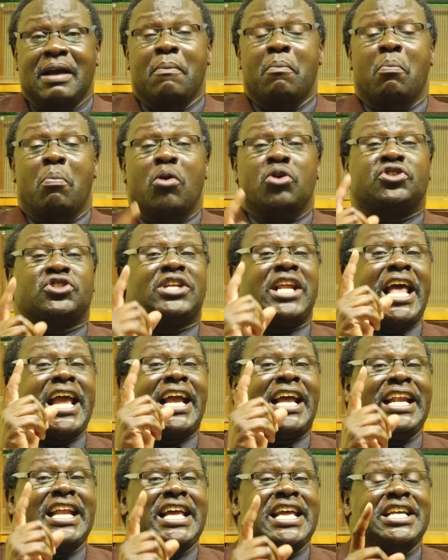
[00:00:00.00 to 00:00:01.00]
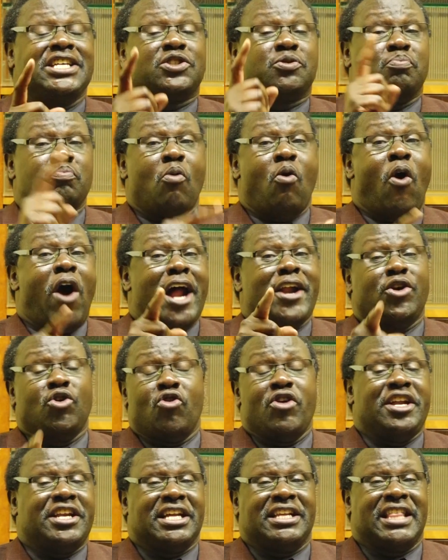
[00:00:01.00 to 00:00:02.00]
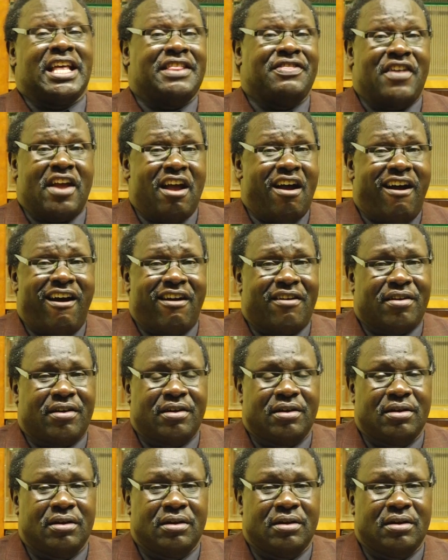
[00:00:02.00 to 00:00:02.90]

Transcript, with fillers: most likely he is more anointed than they are